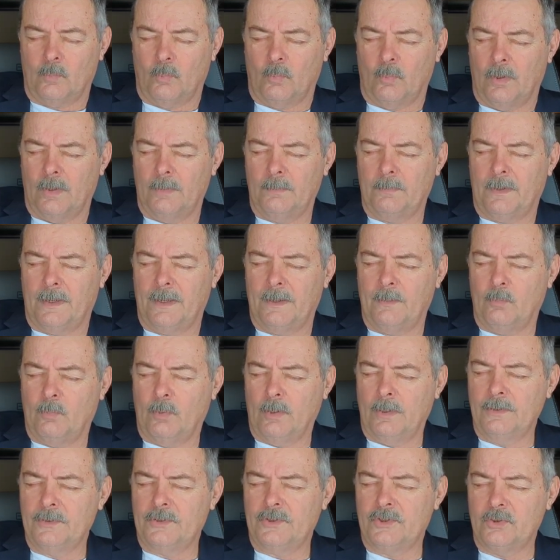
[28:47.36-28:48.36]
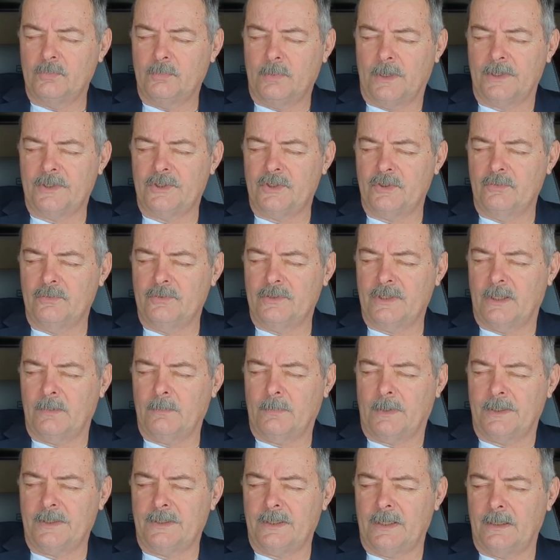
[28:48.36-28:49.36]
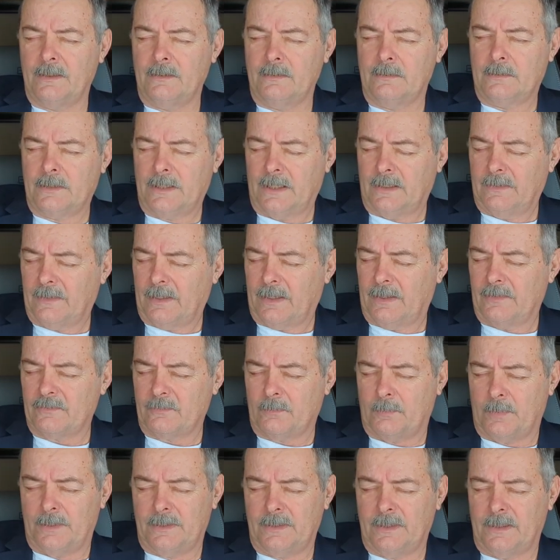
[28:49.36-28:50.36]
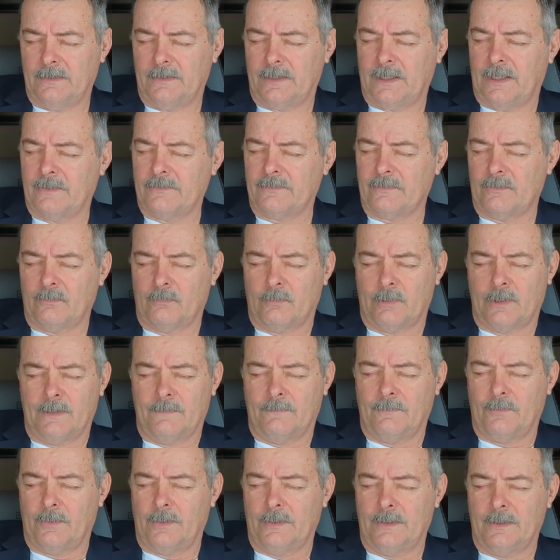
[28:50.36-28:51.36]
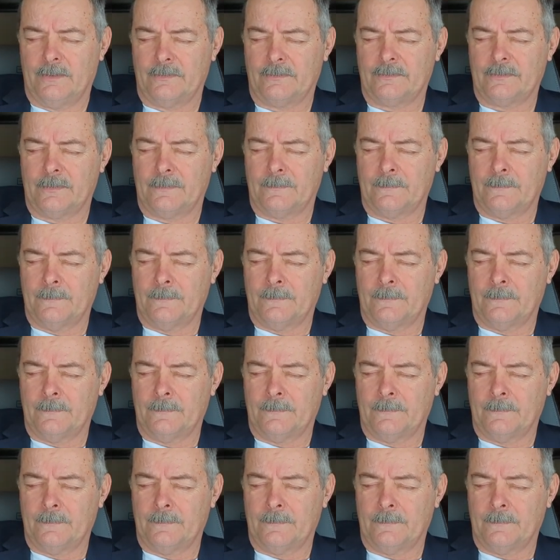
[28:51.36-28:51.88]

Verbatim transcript: one by one, two by two, ten by ten, ten thousand by ten thousand, or whatever it is.